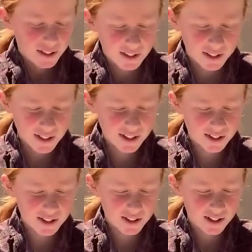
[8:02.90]

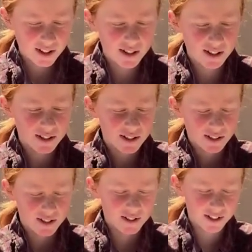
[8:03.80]
this is
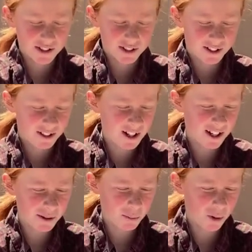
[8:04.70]
the
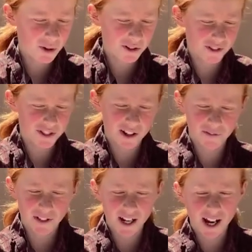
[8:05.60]
non-important stuff that I have.